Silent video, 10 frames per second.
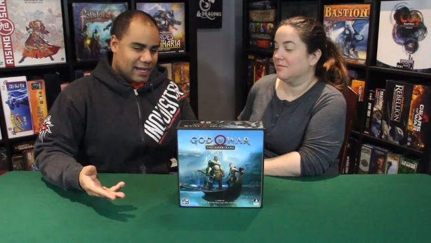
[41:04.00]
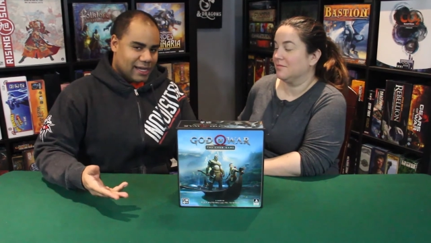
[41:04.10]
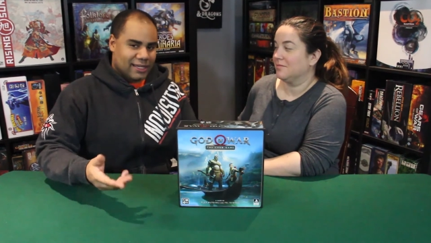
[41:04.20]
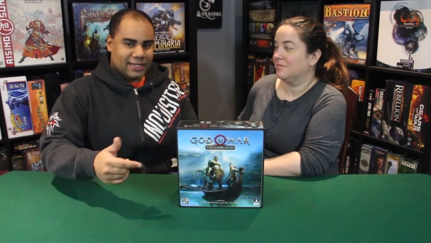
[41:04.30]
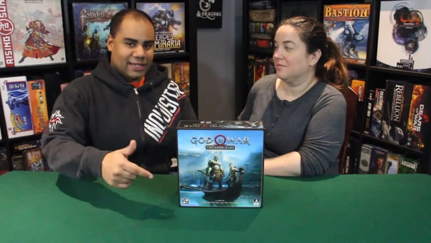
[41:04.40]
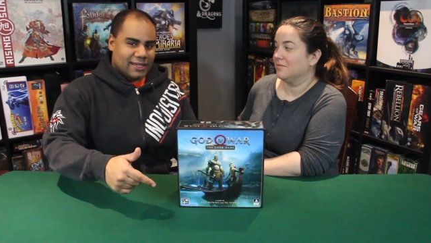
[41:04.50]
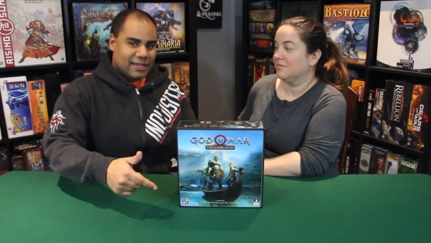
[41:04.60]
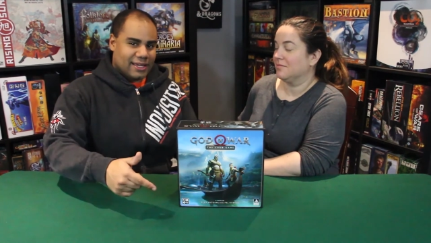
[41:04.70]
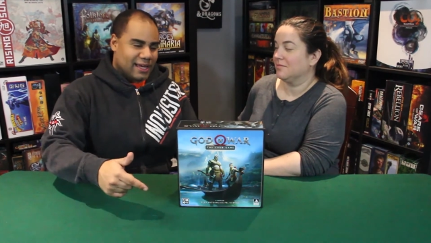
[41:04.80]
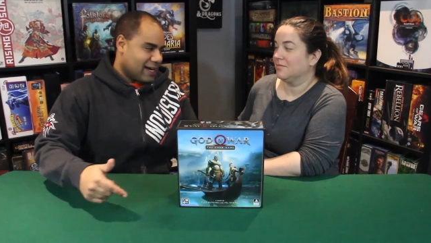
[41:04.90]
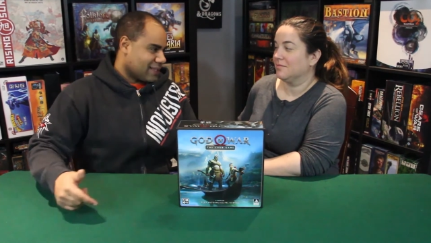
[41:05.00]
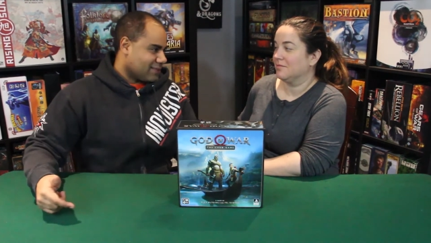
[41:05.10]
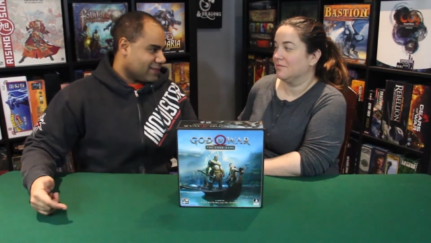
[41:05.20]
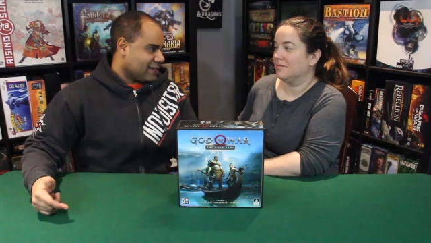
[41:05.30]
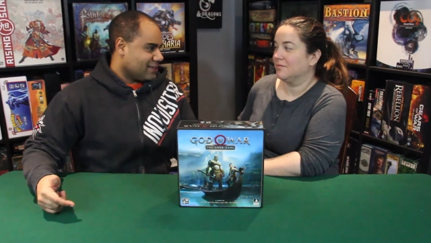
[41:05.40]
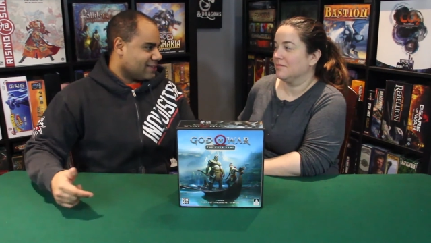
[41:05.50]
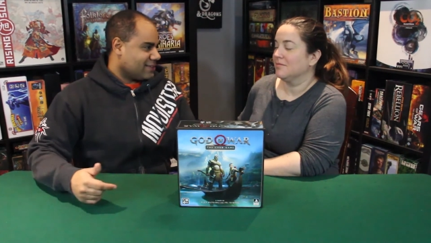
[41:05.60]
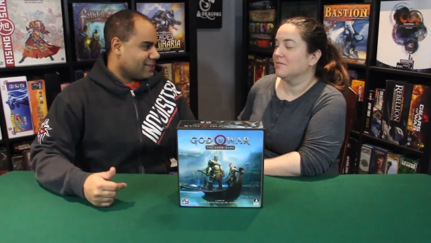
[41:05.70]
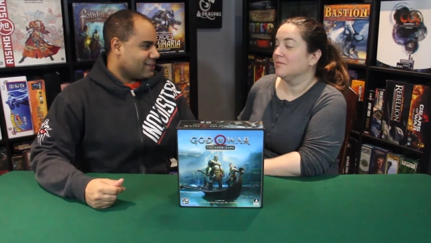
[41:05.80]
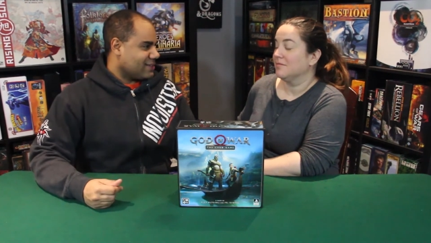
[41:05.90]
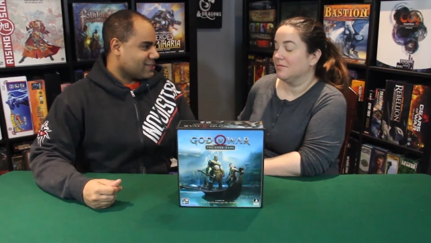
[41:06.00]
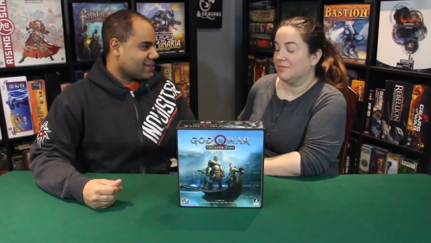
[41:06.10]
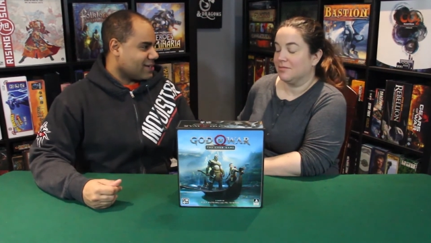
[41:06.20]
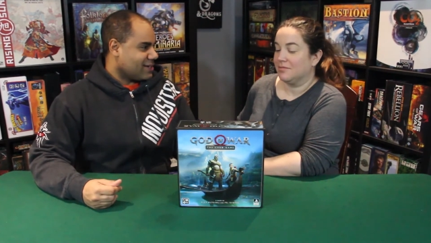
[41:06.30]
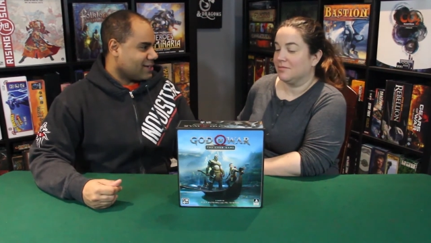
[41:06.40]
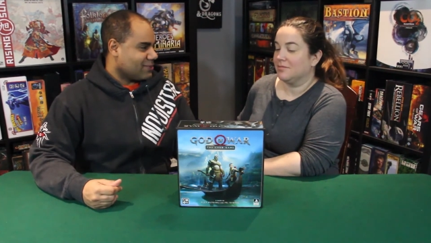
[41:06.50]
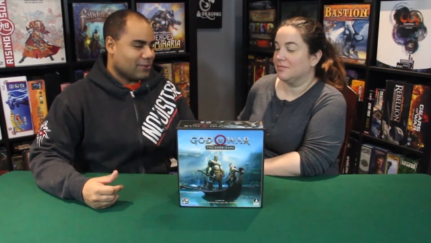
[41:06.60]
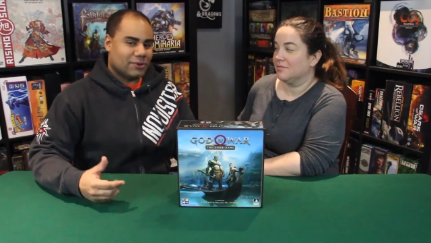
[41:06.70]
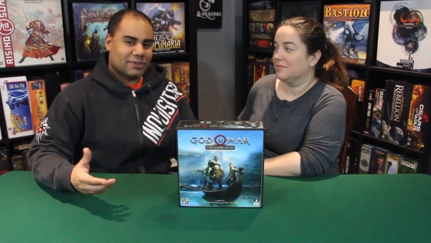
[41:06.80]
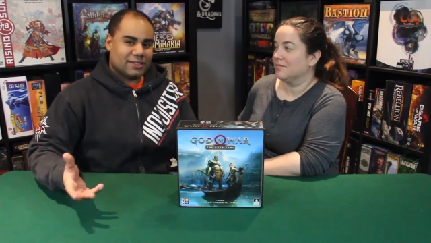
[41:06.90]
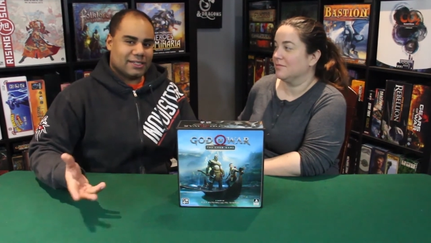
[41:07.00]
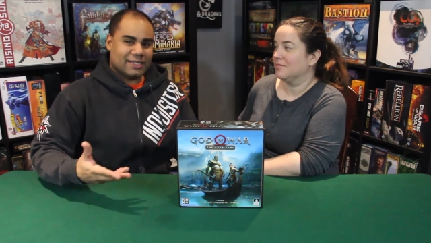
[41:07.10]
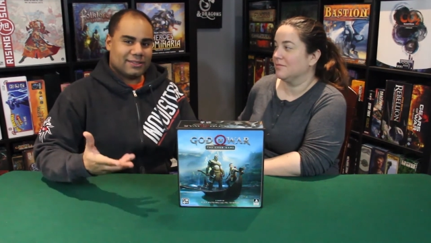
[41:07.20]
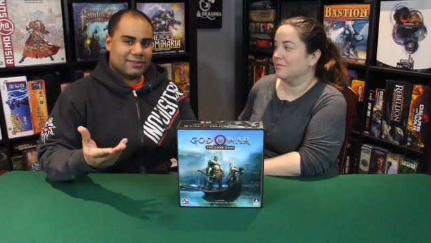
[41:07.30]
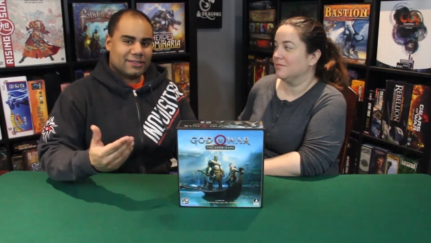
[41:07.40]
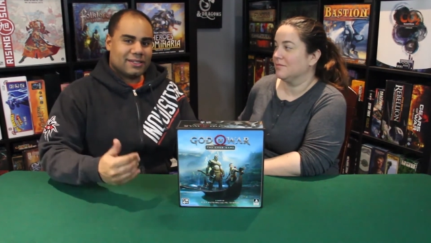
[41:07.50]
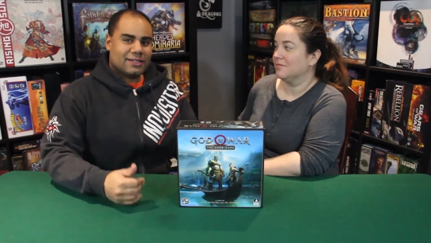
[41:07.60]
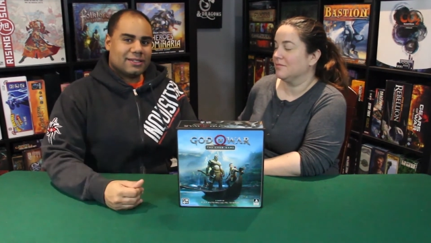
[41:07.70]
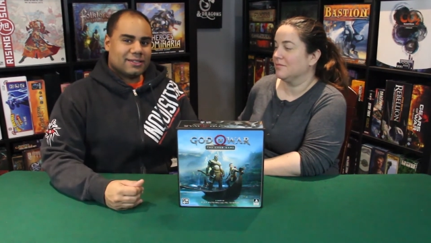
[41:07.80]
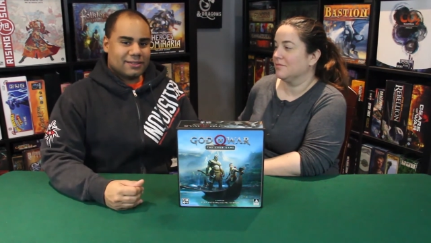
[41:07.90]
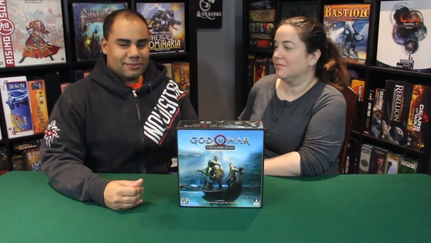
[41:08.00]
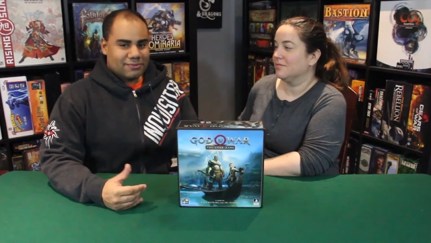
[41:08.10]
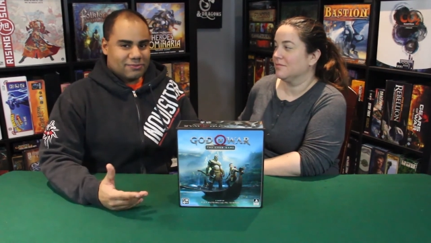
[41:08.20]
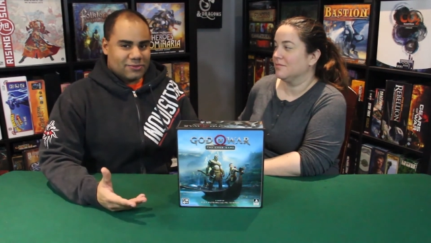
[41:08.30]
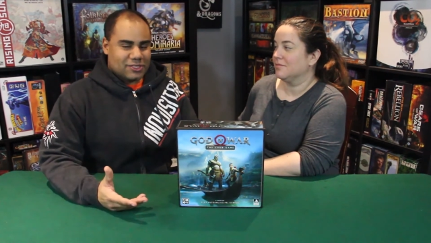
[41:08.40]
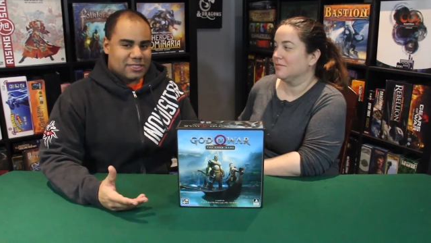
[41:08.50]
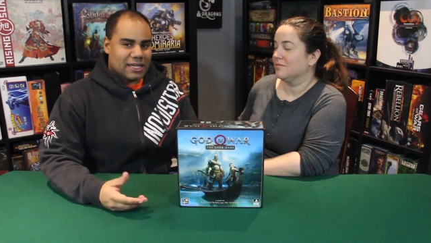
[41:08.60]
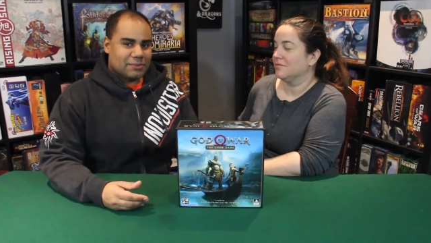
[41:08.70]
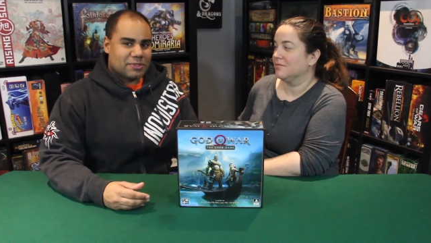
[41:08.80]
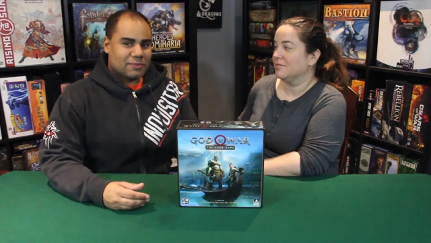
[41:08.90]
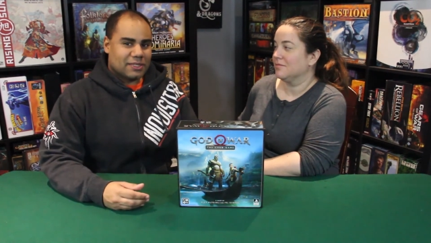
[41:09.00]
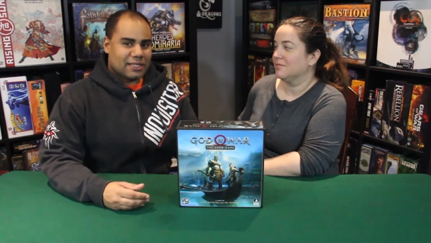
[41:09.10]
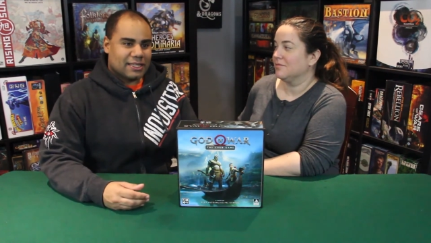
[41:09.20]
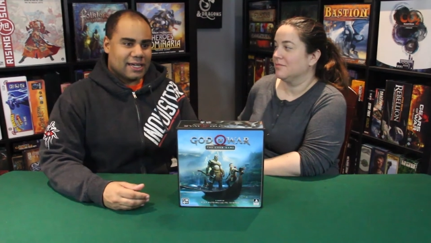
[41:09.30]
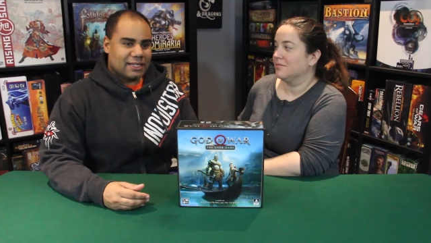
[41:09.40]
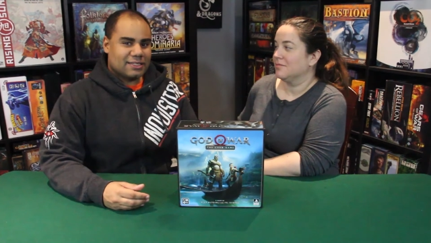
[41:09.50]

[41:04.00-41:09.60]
Speaker 1: die, activate this card, roll it, and just set up something like that.